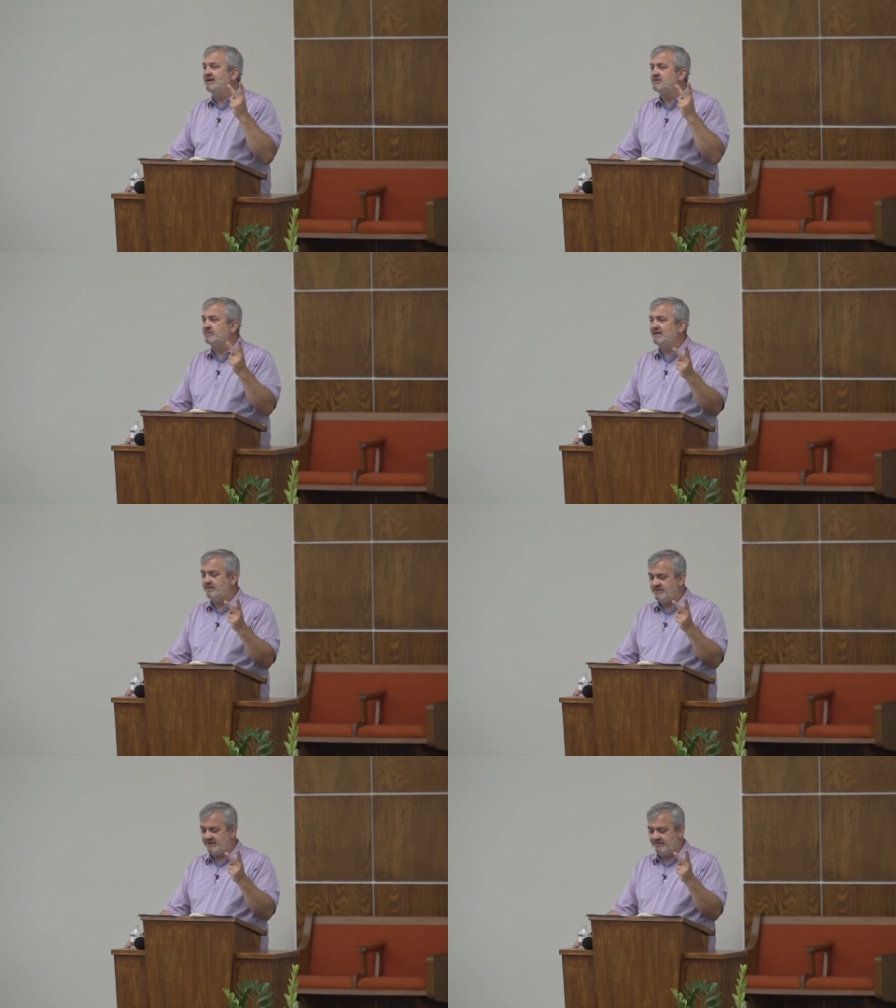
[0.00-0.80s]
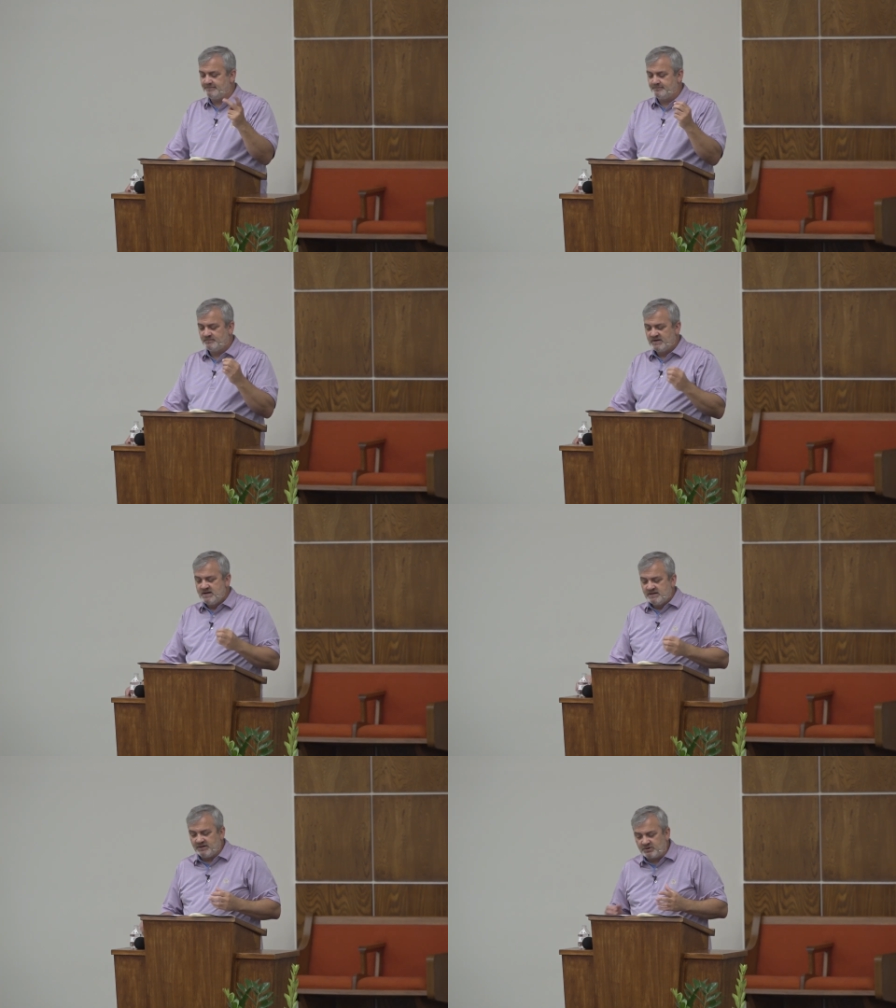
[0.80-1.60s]
is redemption.
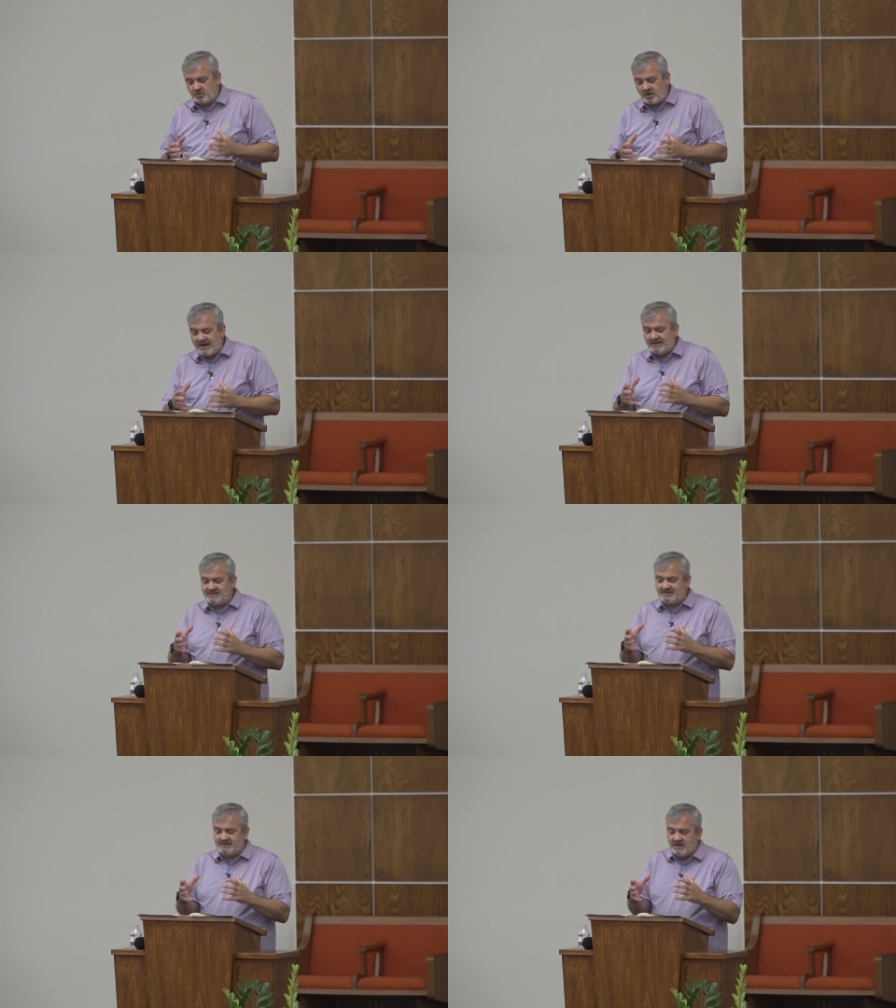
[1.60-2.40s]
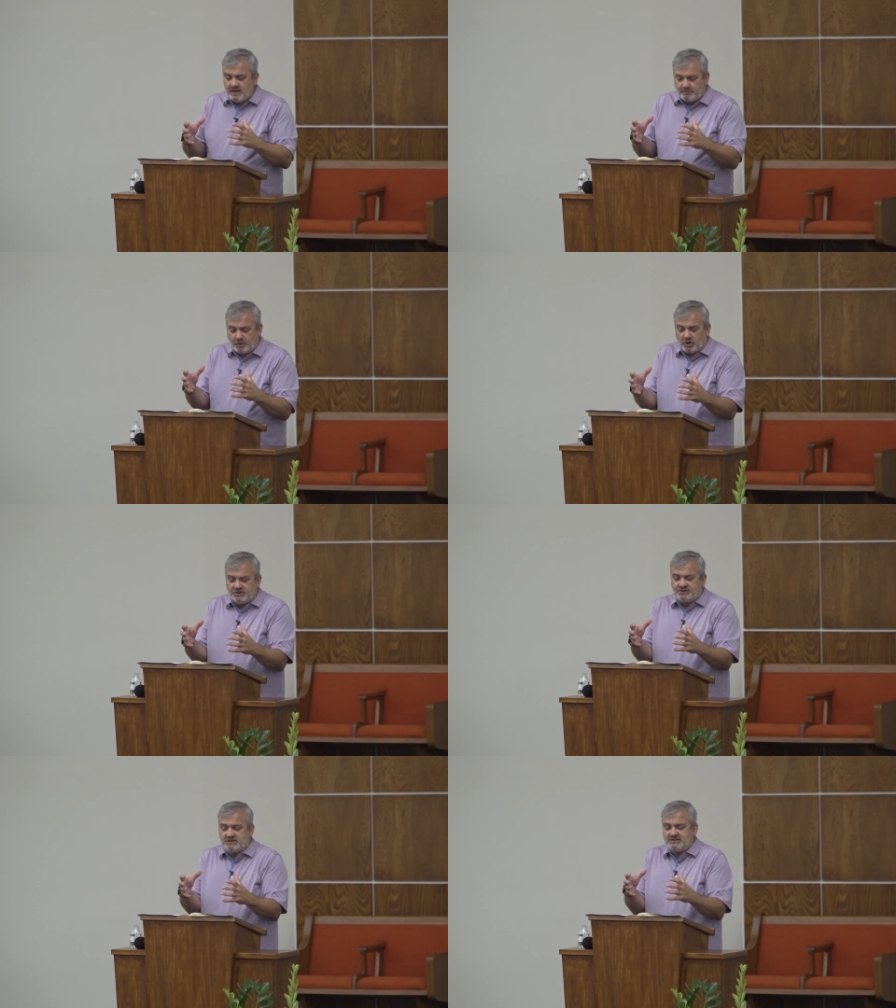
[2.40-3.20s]
That Christ
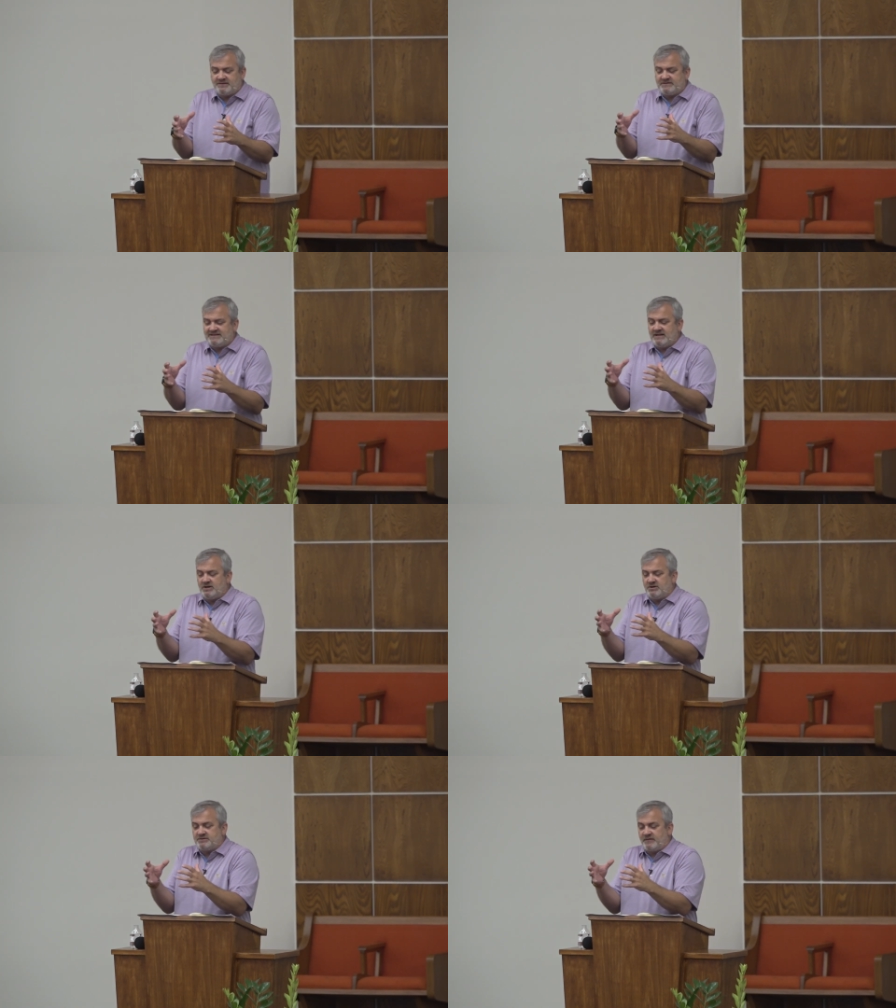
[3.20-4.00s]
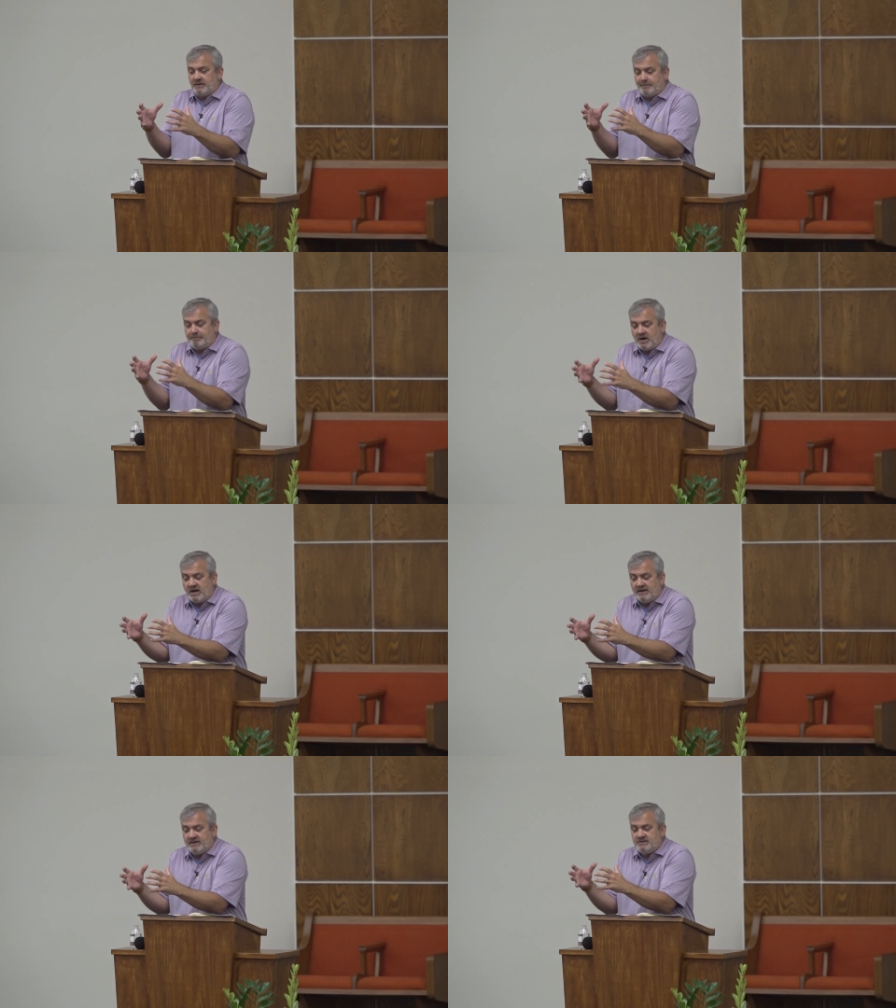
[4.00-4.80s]
purchase of sinners from the
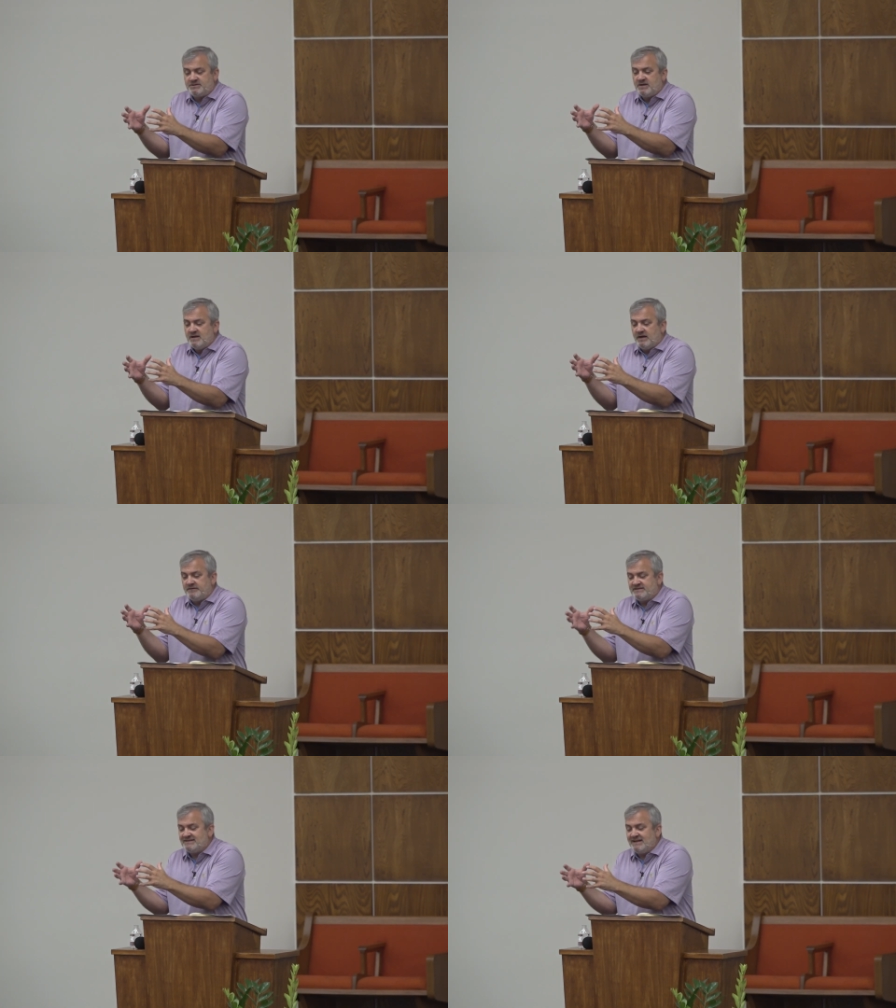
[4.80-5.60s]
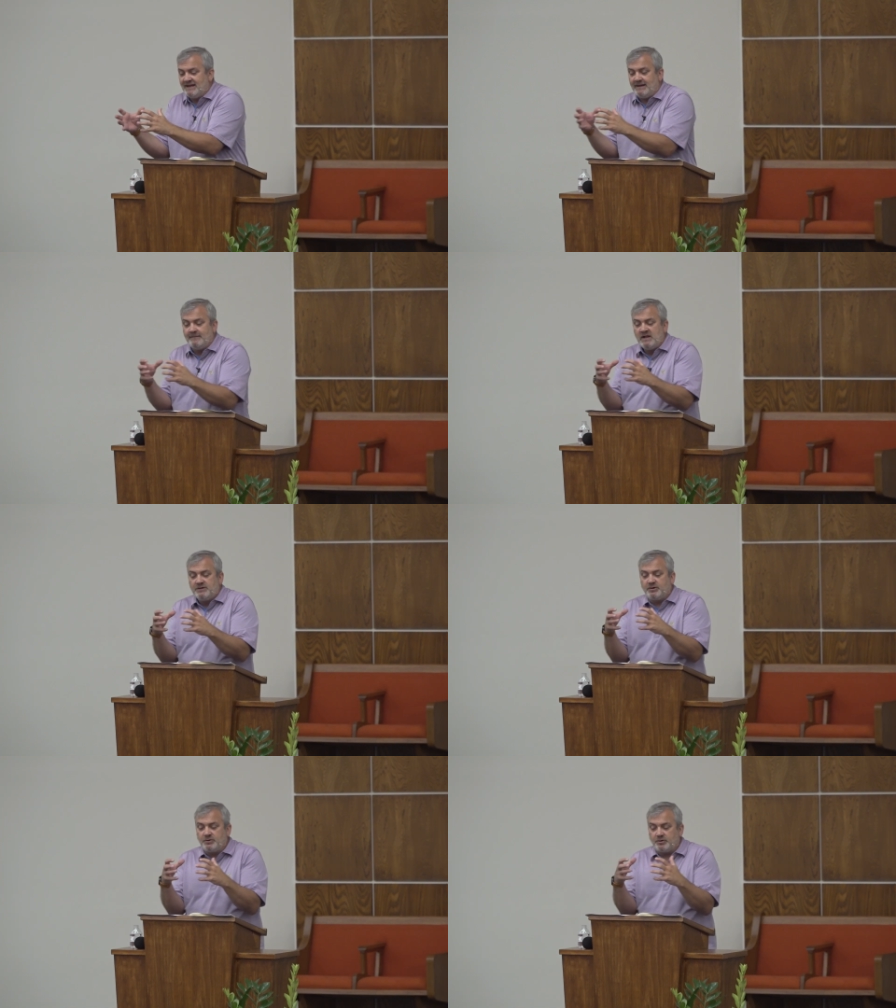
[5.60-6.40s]
bondage of sin
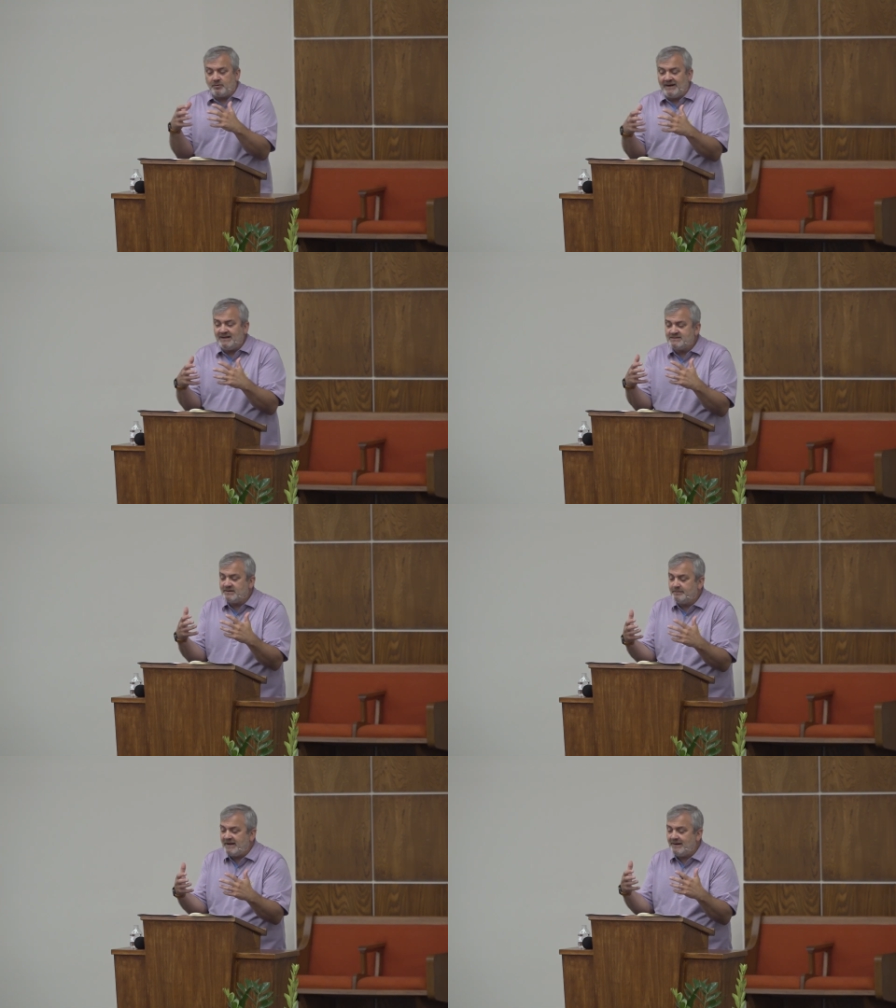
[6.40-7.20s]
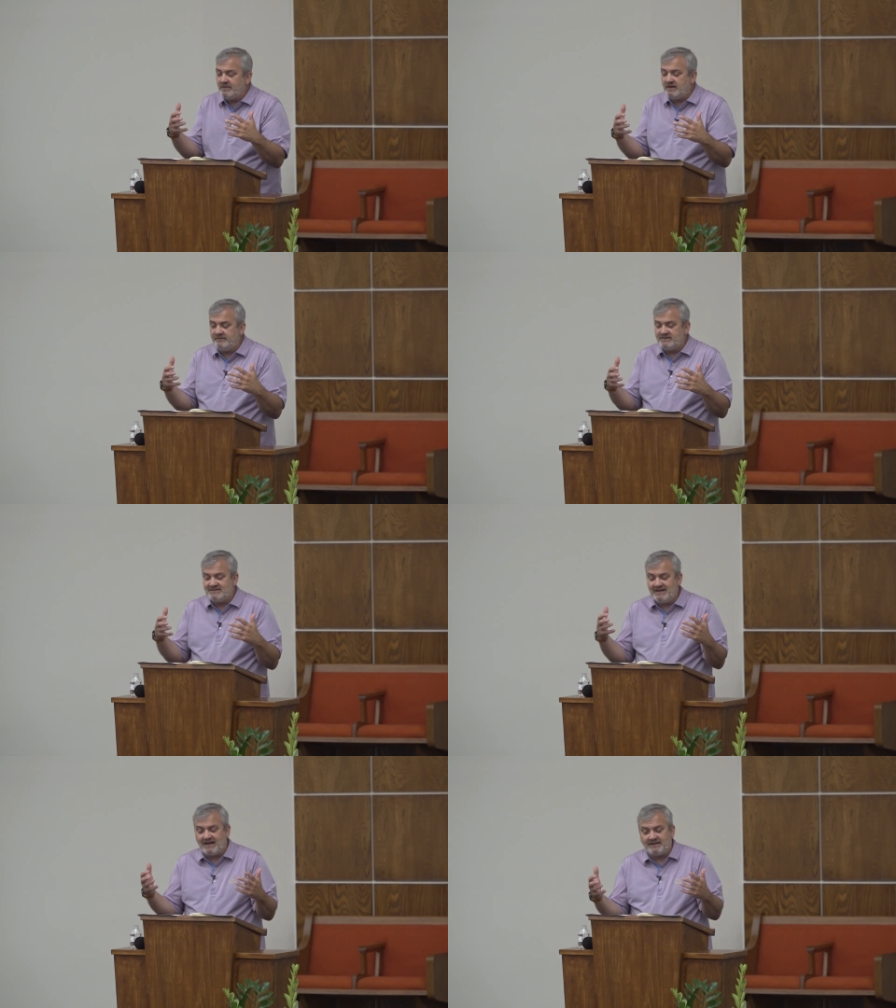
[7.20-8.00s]
through the ransom payment of his
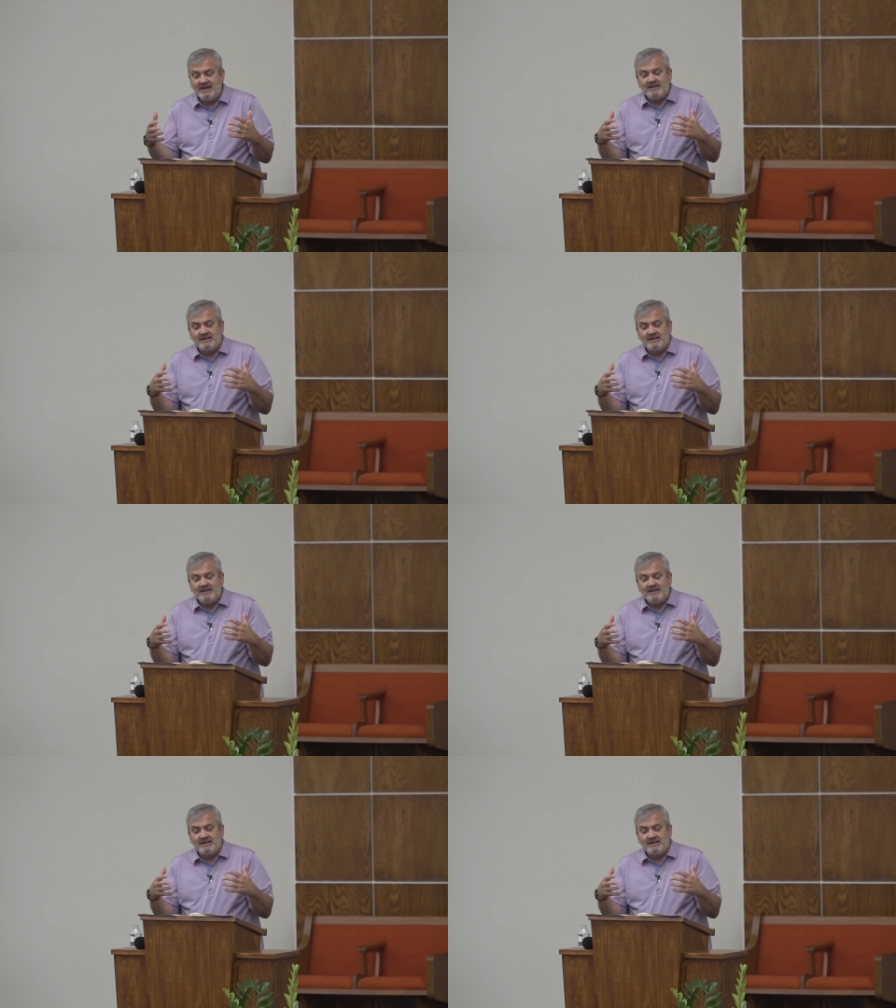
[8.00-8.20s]
death.